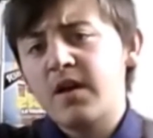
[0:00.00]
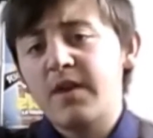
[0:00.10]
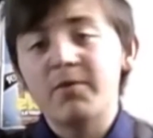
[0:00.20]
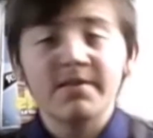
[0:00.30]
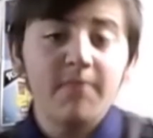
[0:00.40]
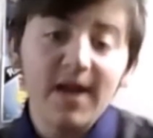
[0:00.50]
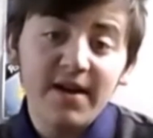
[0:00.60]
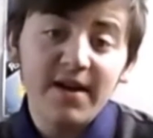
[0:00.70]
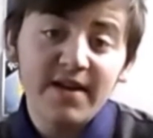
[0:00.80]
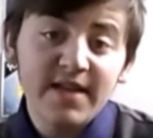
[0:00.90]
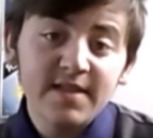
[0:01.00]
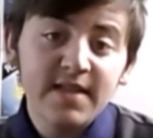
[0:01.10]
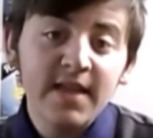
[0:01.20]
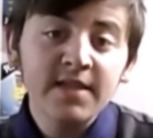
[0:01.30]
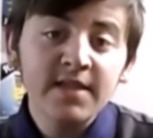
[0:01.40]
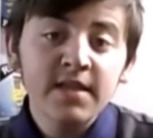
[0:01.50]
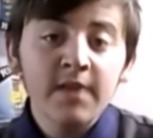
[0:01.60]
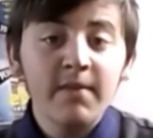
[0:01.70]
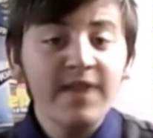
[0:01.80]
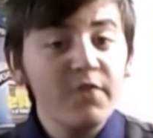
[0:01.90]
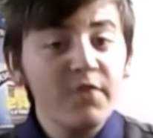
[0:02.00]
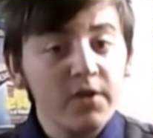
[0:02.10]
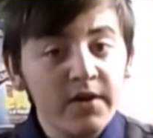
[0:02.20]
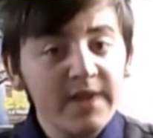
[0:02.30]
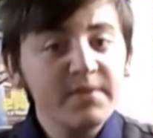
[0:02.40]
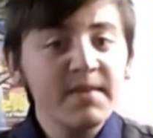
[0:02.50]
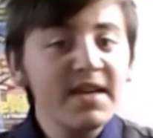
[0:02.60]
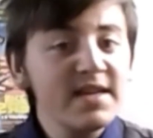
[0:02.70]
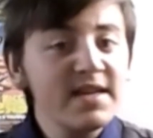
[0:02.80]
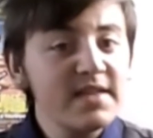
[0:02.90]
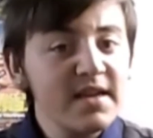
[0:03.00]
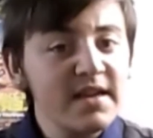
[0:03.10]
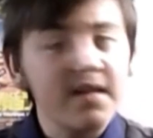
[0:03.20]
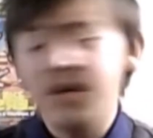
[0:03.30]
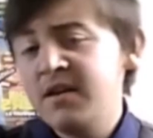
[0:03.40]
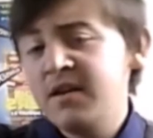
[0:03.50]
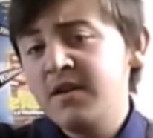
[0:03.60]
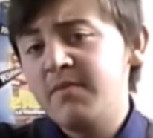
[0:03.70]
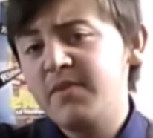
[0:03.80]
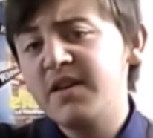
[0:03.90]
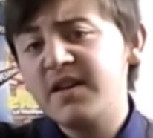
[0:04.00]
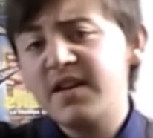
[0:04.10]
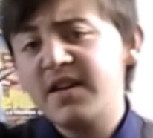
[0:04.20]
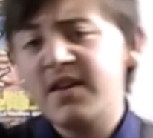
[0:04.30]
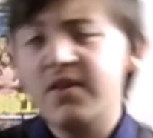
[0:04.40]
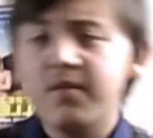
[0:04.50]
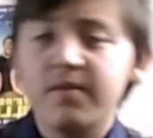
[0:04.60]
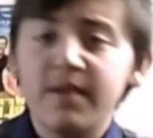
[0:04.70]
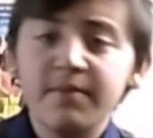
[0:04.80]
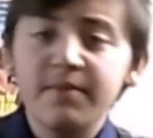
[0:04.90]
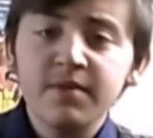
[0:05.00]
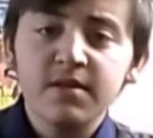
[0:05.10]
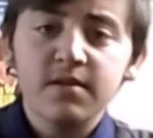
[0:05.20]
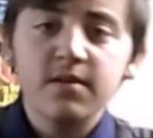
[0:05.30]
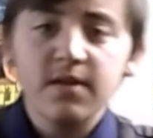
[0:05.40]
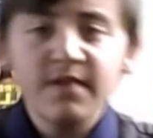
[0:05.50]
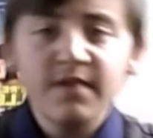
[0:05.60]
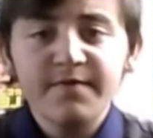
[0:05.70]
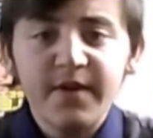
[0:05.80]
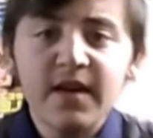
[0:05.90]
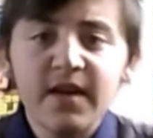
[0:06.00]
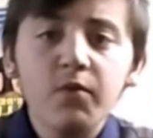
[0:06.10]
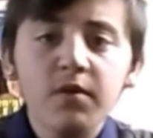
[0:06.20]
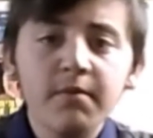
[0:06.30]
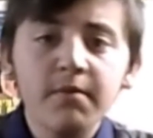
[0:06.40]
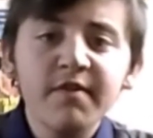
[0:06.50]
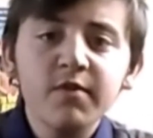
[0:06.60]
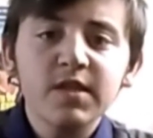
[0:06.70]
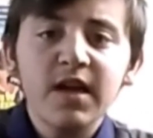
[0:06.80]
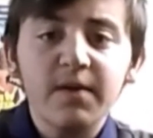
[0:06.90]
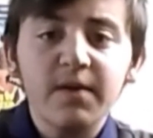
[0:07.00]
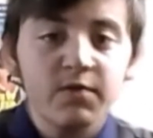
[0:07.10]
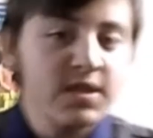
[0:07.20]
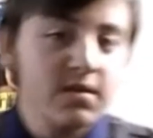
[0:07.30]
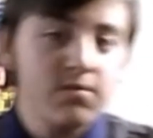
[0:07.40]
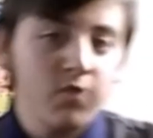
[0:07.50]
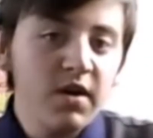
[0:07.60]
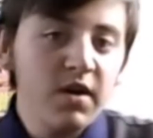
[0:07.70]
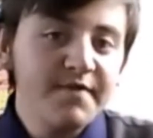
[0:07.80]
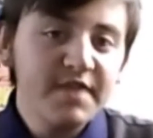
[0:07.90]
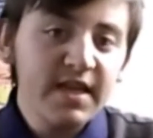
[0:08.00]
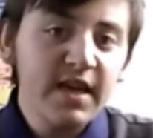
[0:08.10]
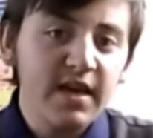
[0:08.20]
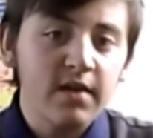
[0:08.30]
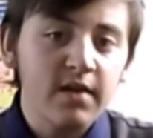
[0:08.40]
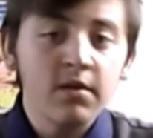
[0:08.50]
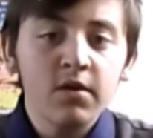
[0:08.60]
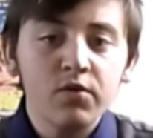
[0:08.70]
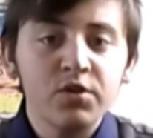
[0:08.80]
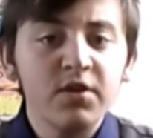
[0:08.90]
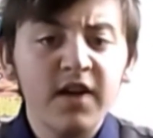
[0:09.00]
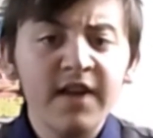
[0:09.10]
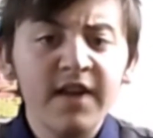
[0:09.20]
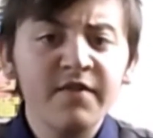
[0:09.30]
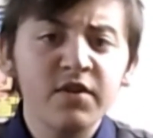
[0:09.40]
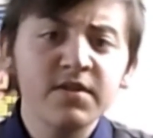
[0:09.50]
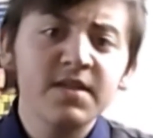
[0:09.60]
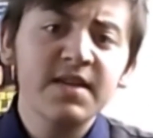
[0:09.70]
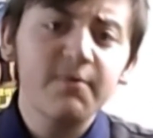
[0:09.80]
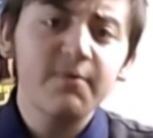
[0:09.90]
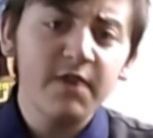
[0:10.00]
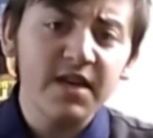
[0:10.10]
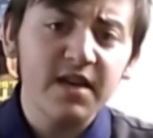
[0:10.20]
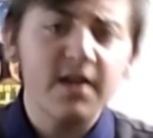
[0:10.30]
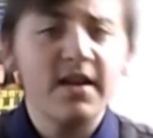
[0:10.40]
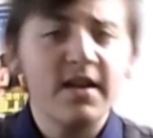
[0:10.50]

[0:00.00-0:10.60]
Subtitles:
It wasn't my idea to see this, believe it or not. It was my dad's idea. But it was. Let's find out what the movie was like. Was it worth seeing, or should I have gone to see Riddick?